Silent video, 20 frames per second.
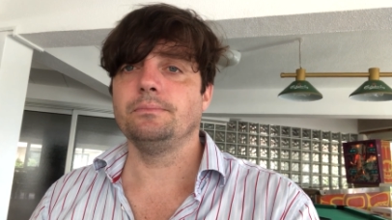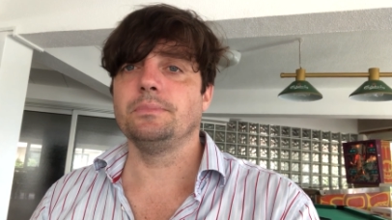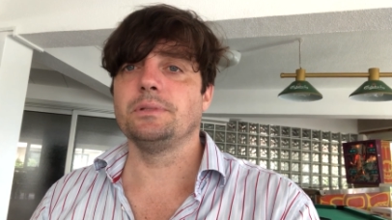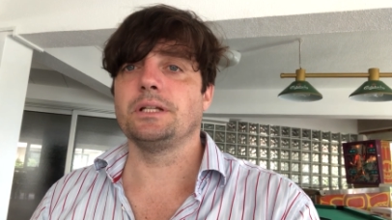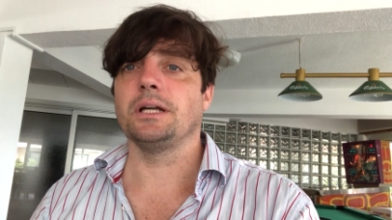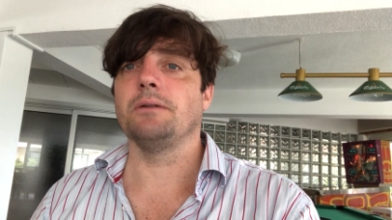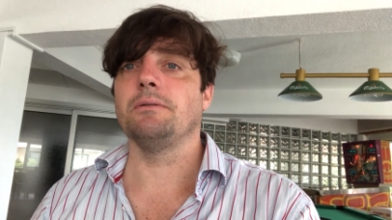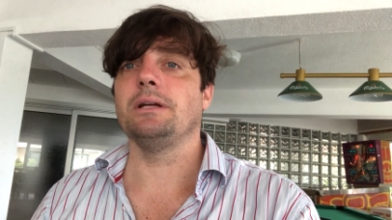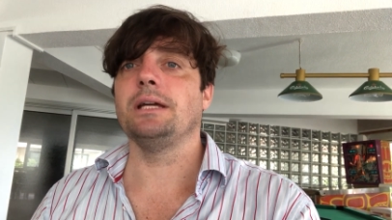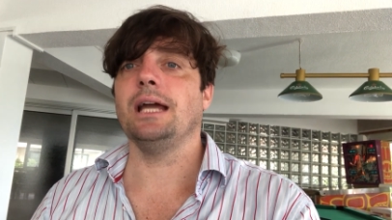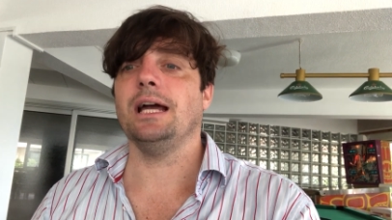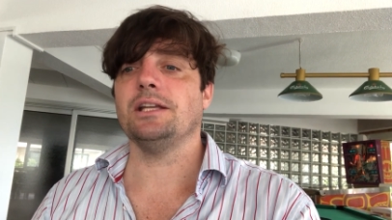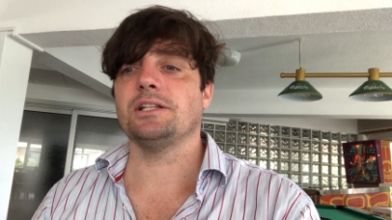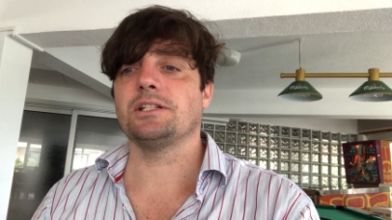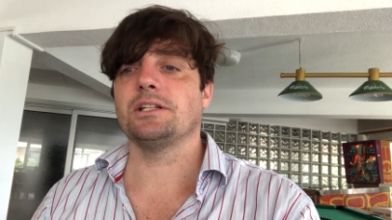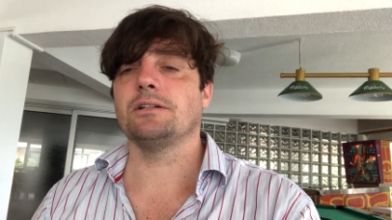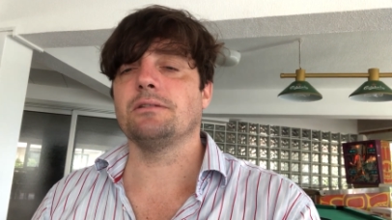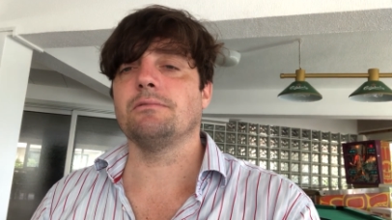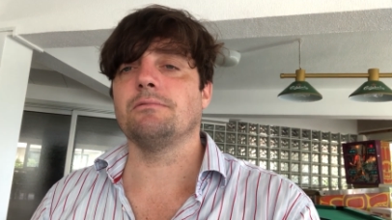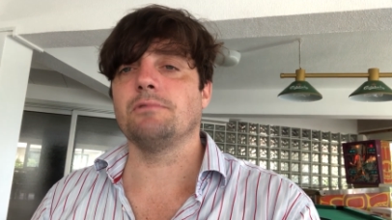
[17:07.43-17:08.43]
so he has
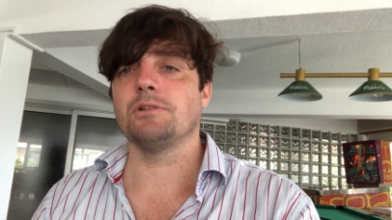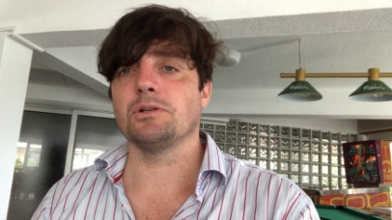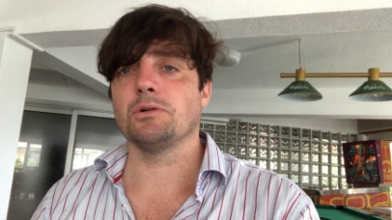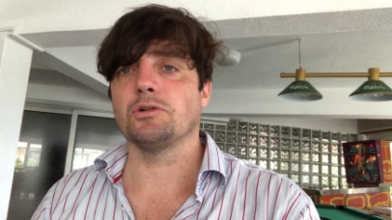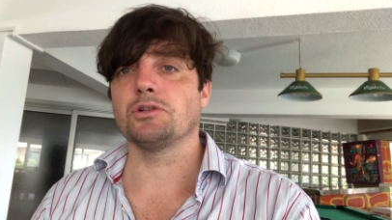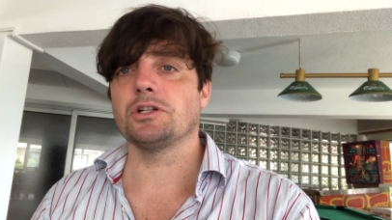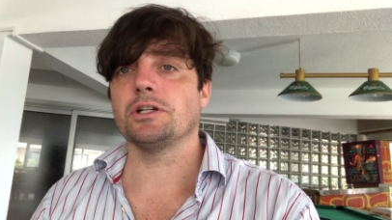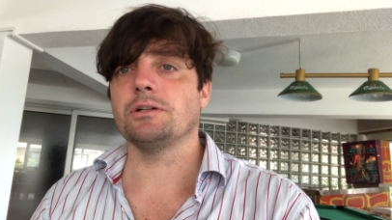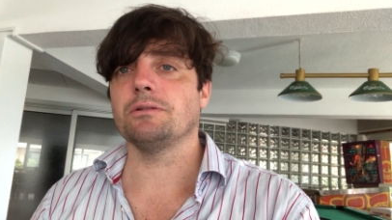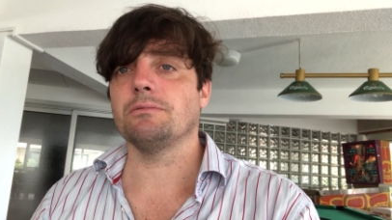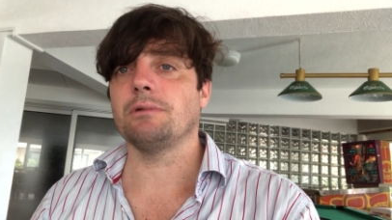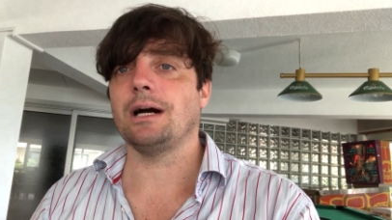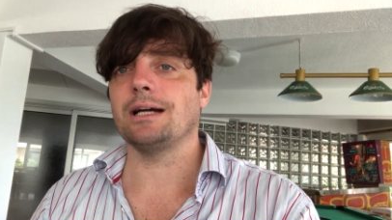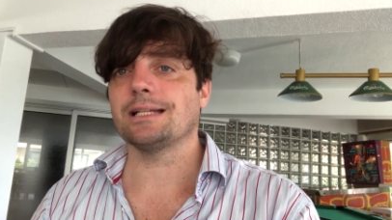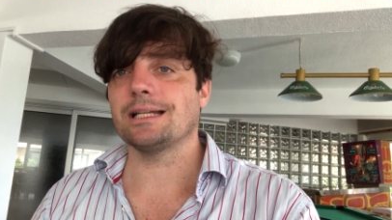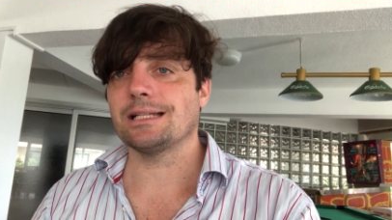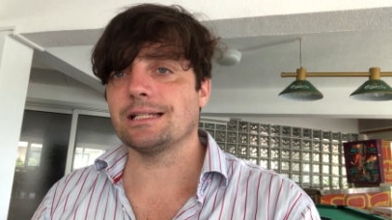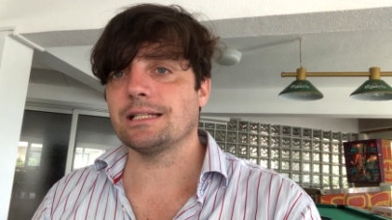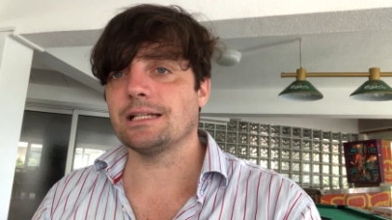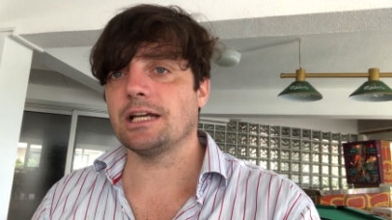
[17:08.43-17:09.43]
to resort to
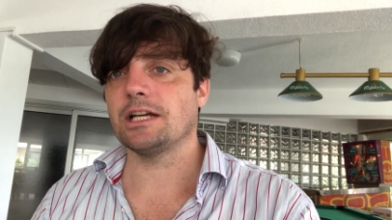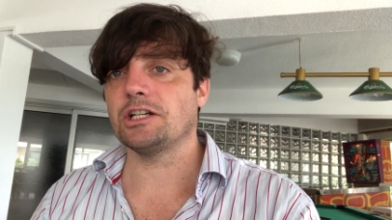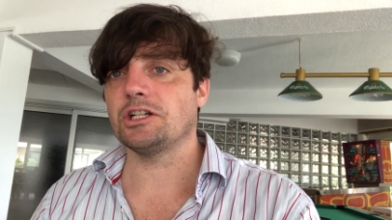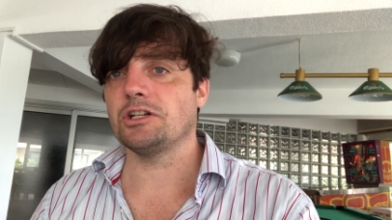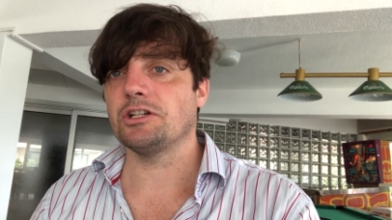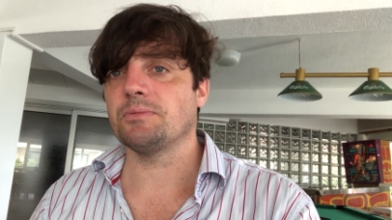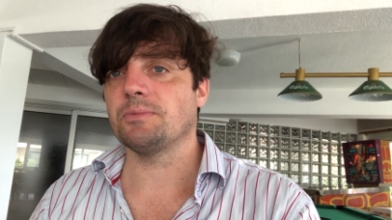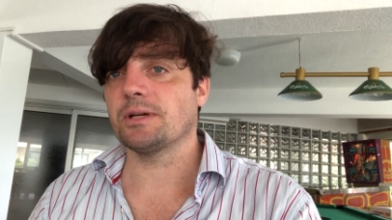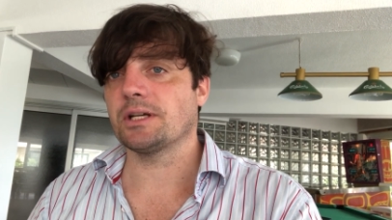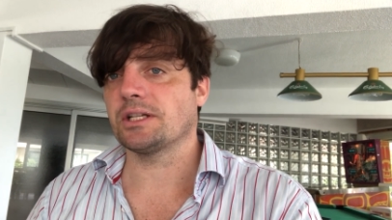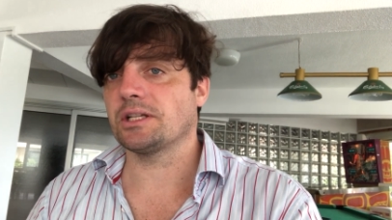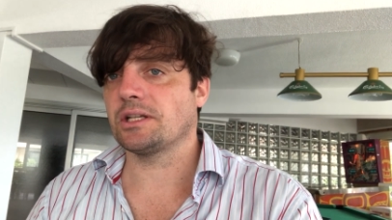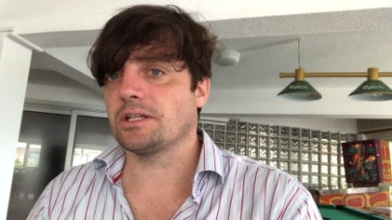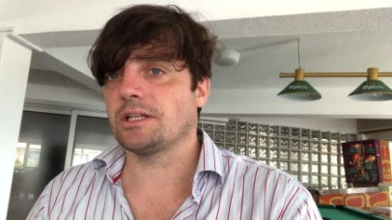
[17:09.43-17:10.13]
identity issues because,